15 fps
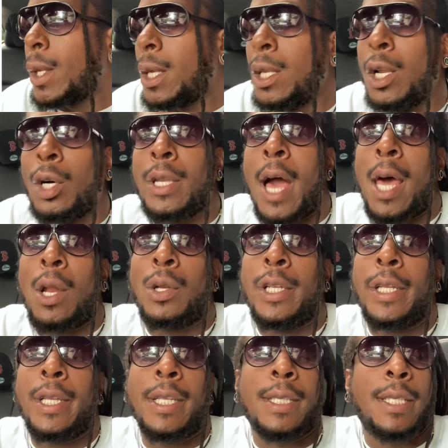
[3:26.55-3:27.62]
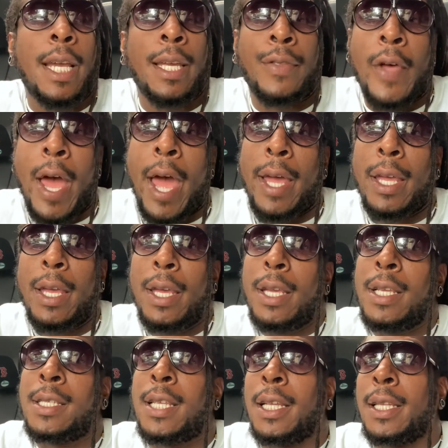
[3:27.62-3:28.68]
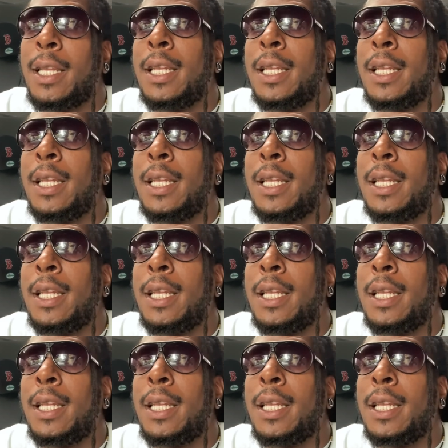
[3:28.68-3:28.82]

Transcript: you know, not only did he say that, he said